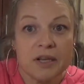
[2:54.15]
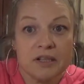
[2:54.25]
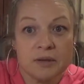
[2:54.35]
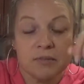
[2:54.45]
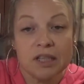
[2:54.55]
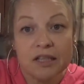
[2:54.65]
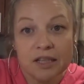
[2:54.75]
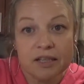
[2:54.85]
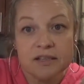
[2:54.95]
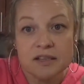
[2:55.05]
and some
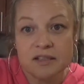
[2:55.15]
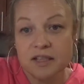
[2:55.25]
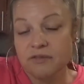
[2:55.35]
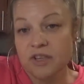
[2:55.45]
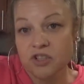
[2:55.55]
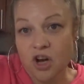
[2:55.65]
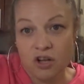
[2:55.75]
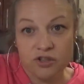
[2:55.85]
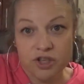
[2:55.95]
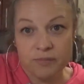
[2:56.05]
Lily's Stevia
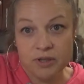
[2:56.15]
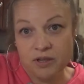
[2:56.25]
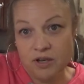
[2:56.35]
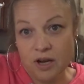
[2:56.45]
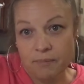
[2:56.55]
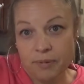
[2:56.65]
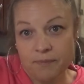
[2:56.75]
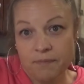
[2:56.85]
chocolate chips on top.